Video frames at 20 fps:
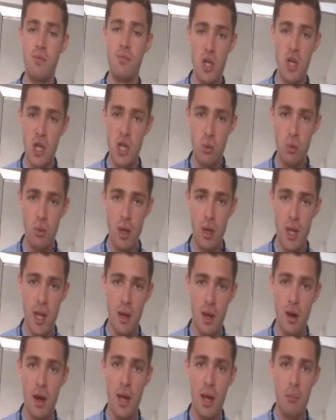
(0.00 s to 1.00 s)
Genuinely,
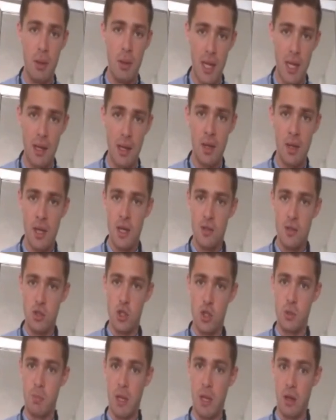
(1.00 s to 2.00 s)
I am here
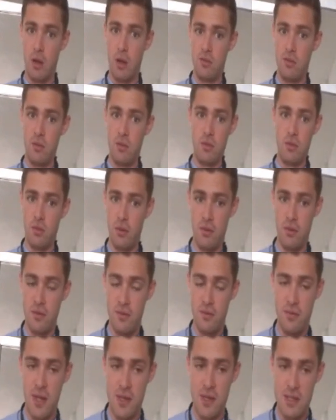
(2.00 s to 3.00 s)
just because it's a
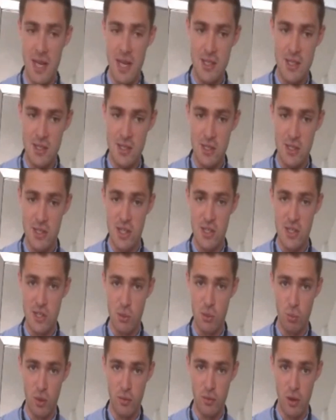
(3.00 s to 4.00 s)
fantastic system
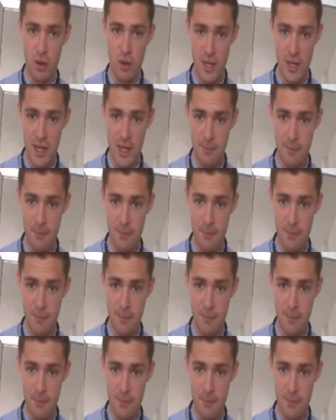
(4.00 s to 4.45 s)
we've got here.